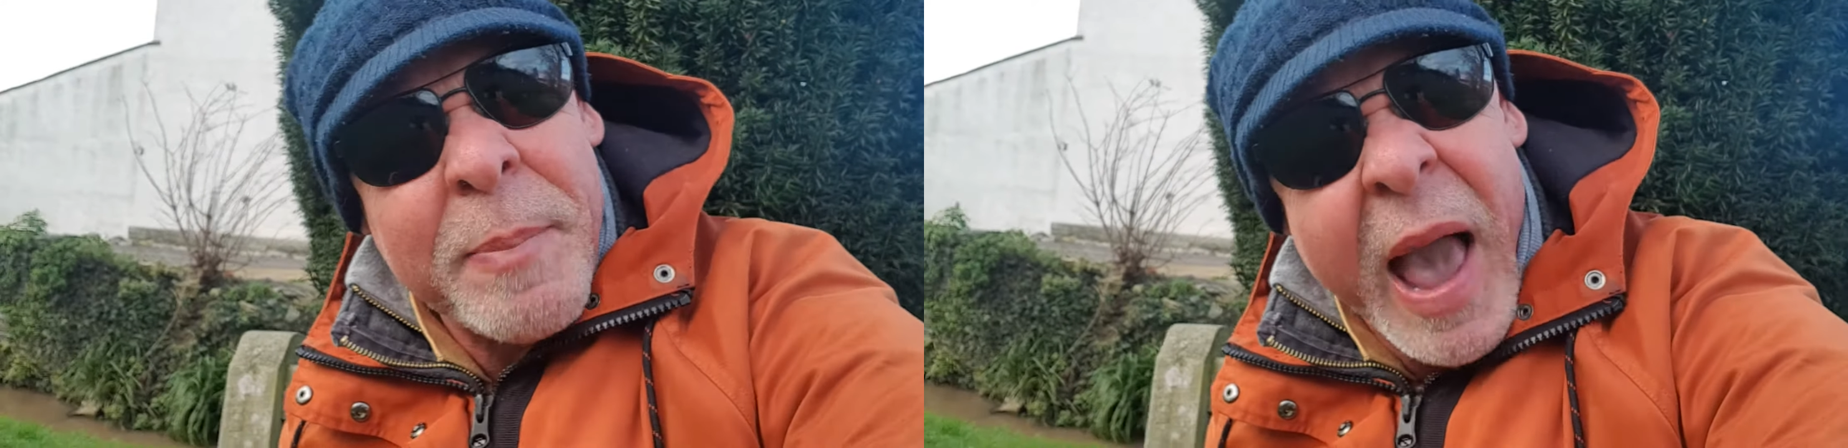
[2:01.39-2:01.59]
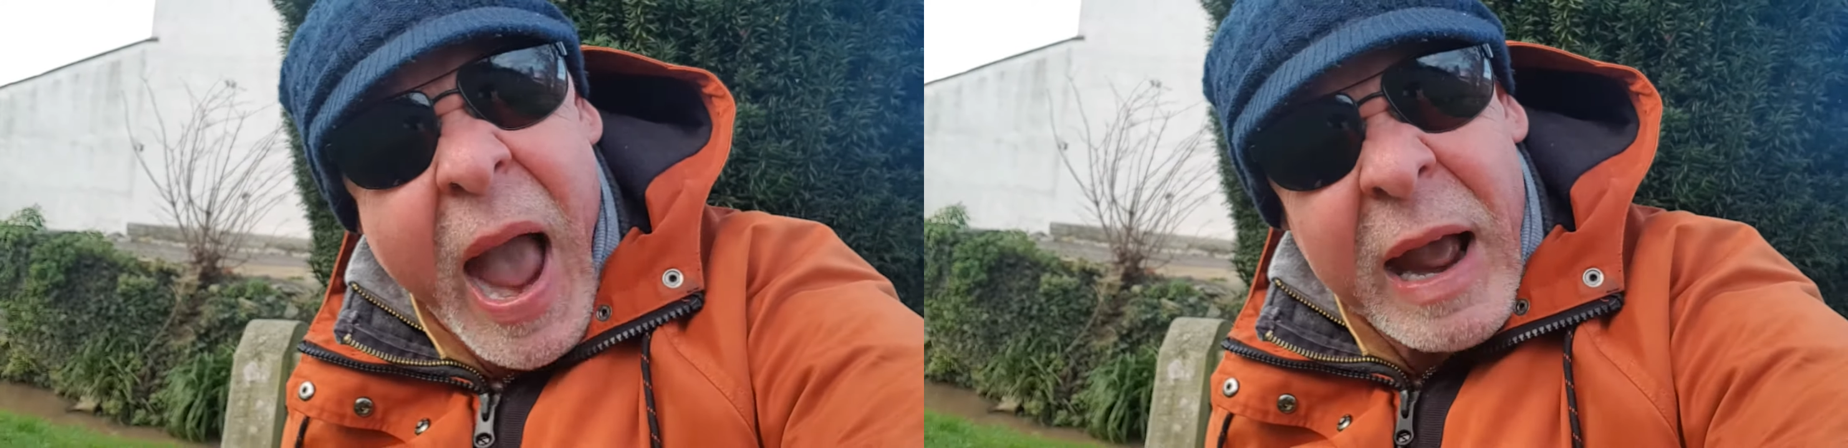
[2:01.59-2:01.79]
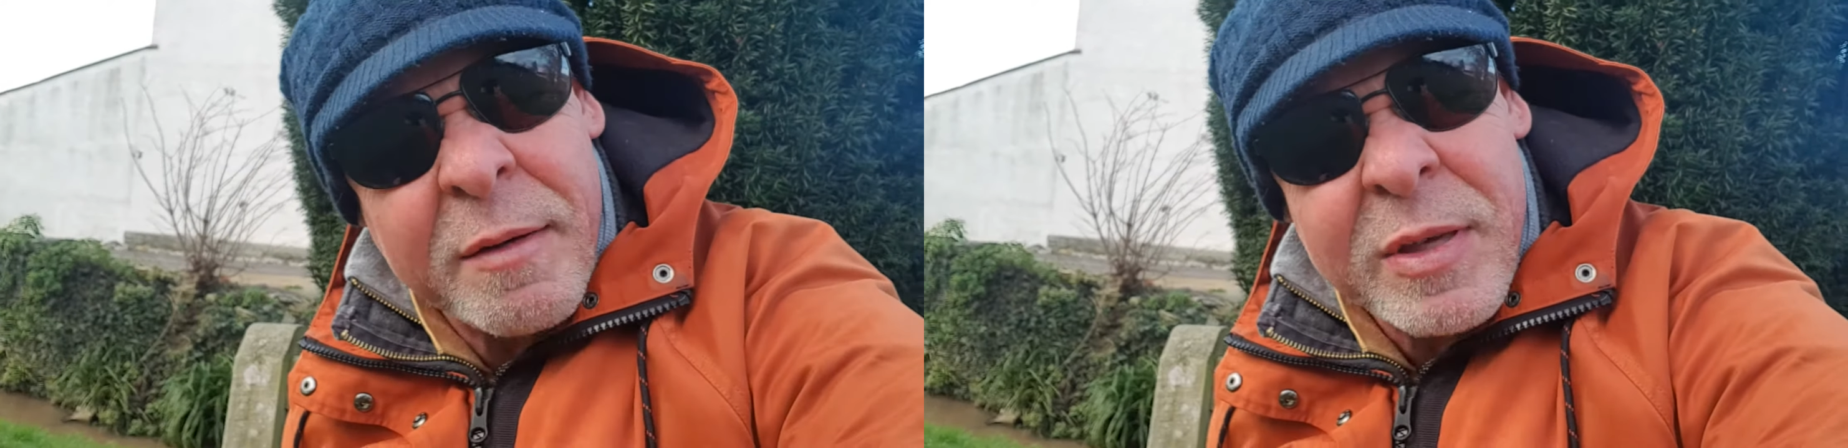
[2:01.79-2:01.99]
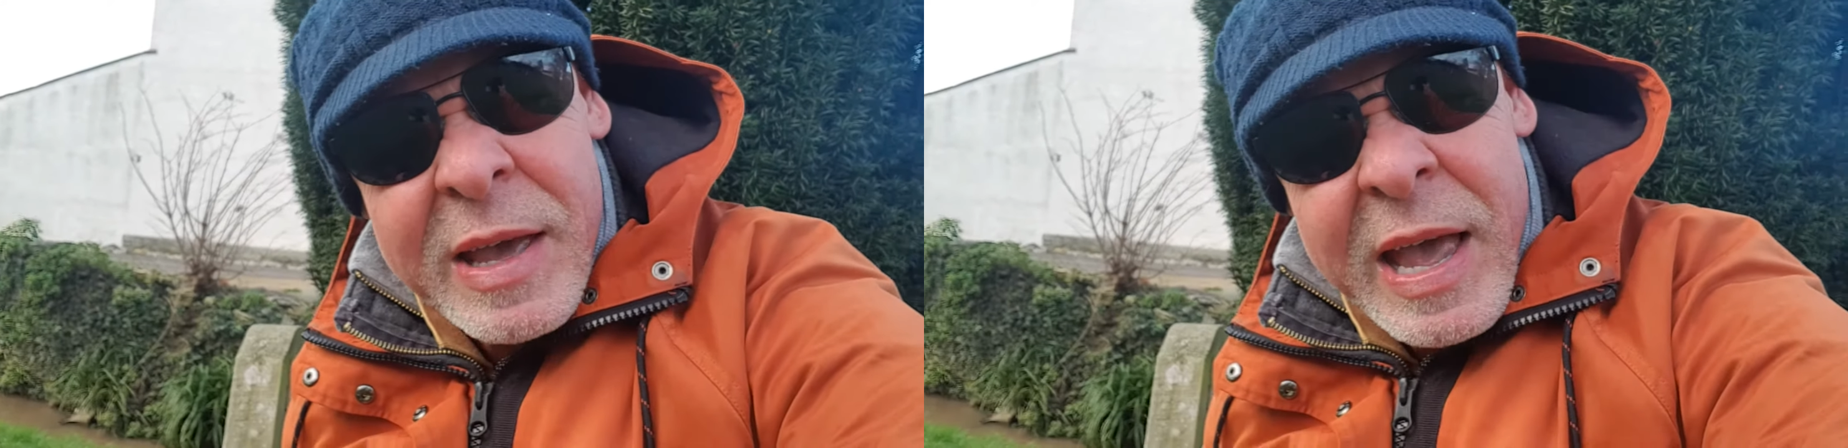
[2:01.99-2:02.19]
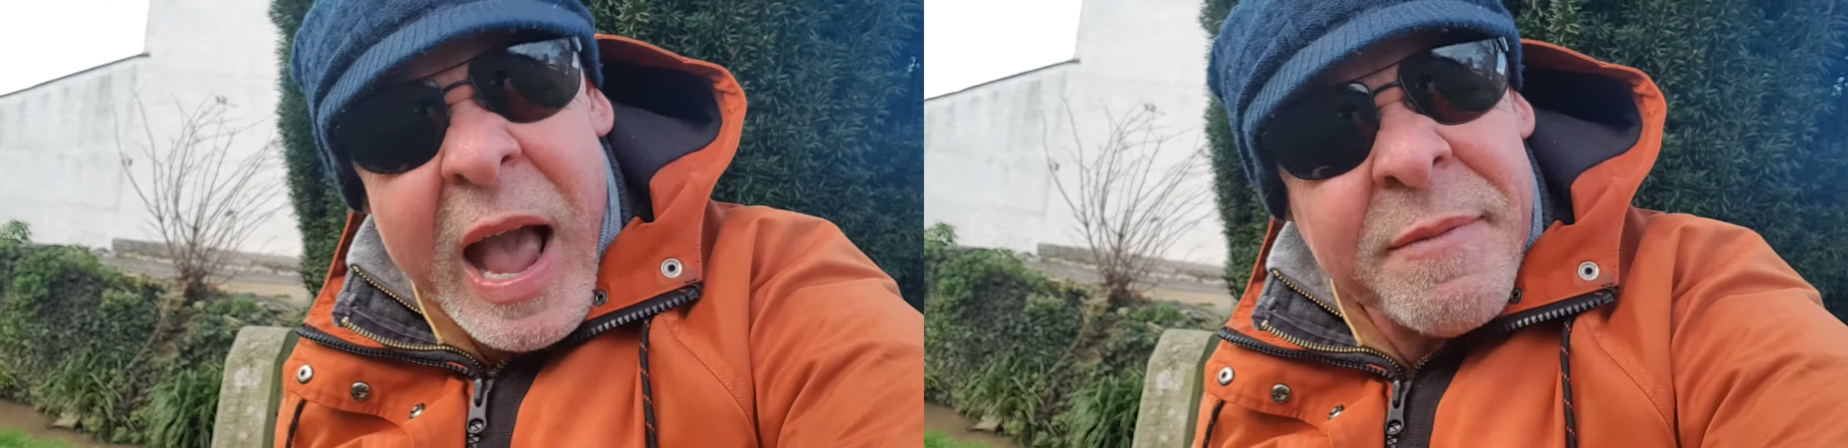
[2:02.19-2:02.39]
beings,
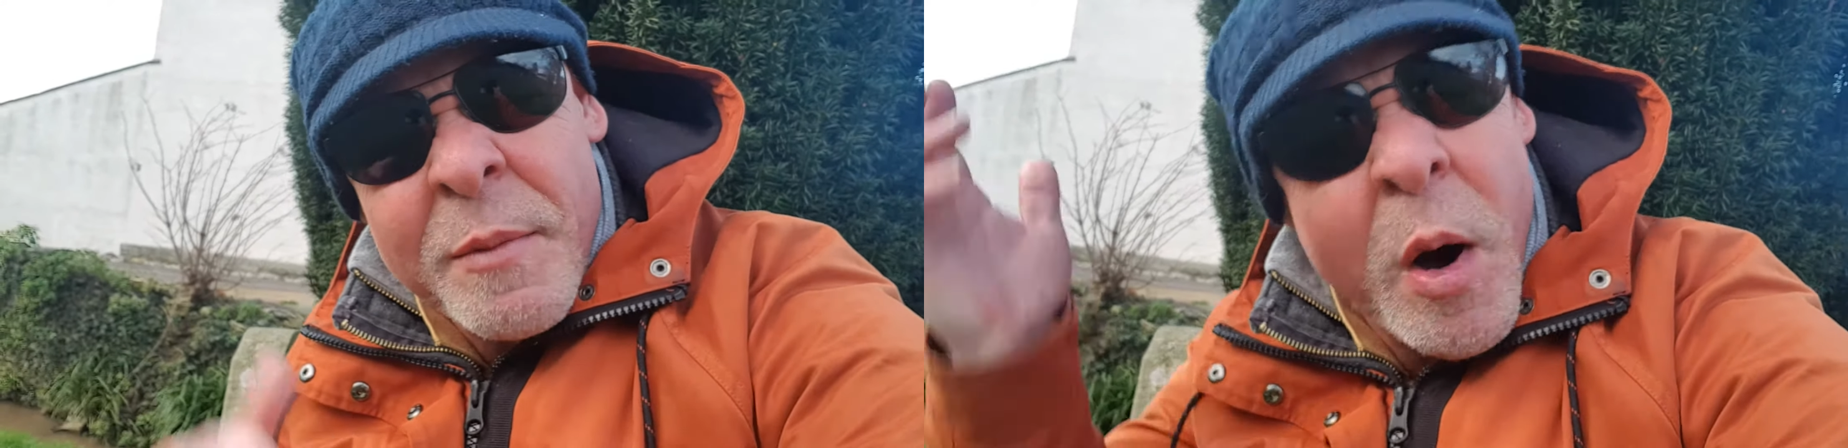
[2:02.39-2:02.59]
even